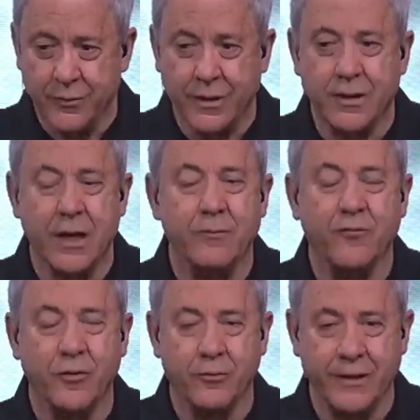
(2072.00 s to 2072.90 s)
Well, you came
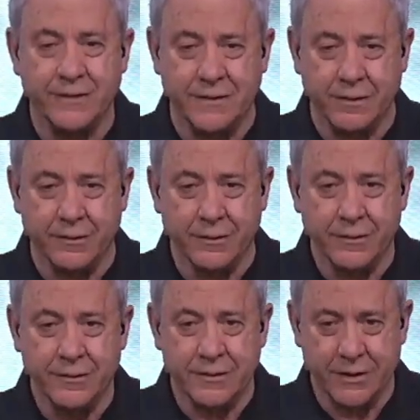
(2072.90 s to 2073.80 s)
for a reason,
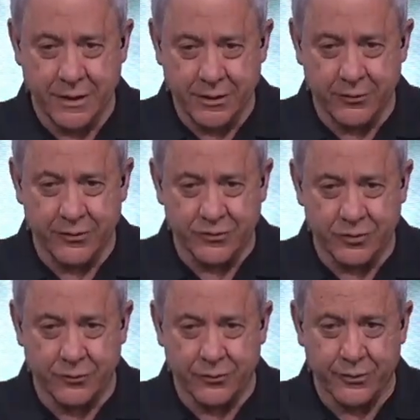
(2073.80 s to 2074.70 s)
so you could hear the
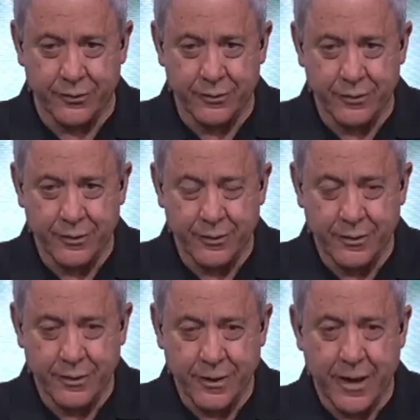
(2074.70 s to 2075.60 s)
truth.
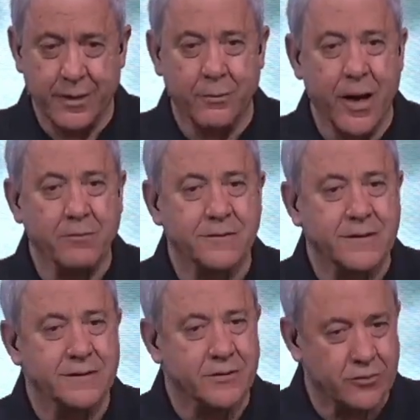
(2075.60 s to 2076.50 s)
And the Bible
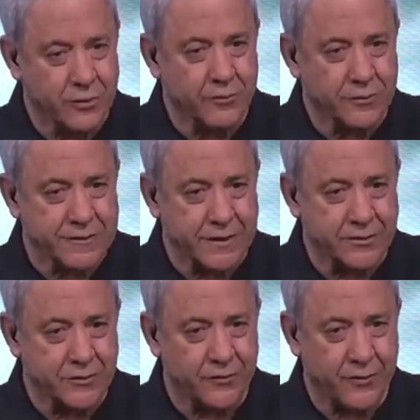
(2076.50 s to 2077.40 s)
says the truth will
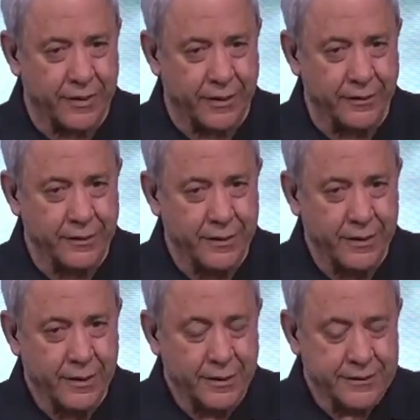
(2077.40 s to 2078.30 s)
set you free.
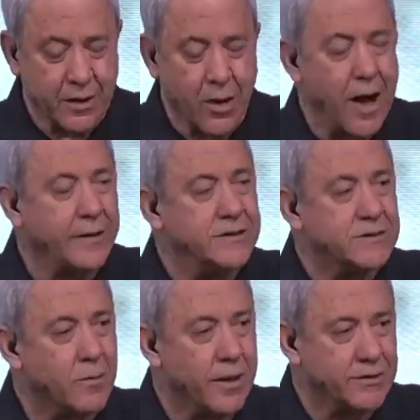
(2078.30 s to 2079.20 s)
So I
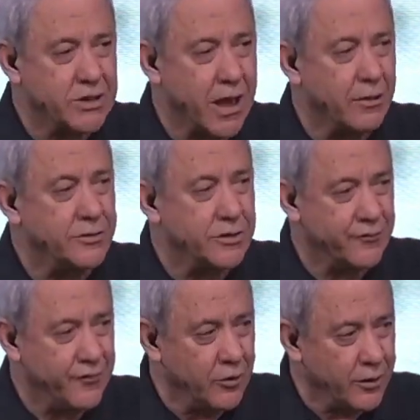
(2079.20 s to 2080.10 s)
just want to challenge you,
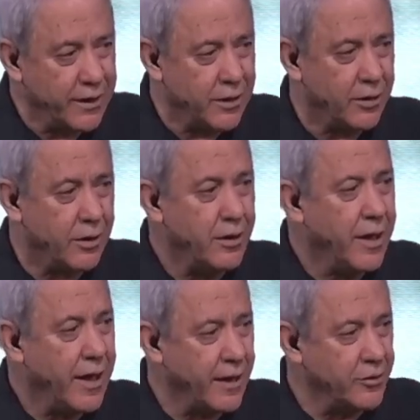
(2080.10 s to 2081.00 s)
if you're here
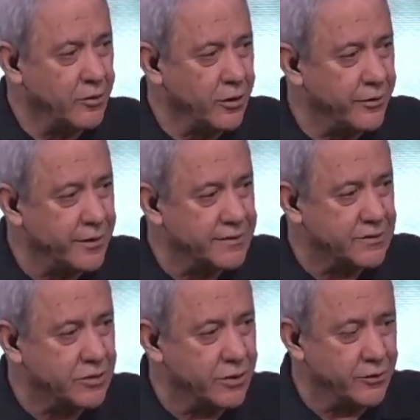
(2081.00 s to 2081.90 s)
and you heard this
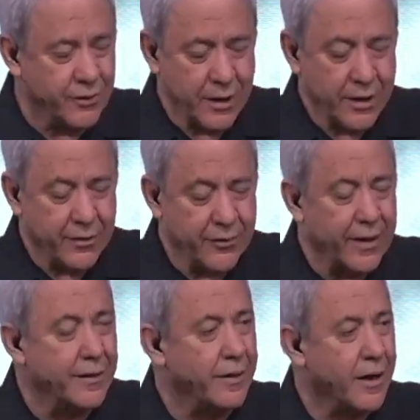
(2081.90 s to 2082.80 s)
truth,
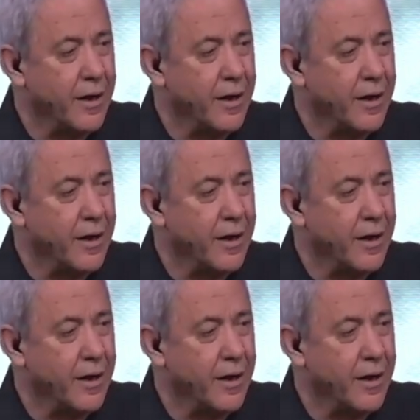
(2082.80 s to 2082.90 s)
then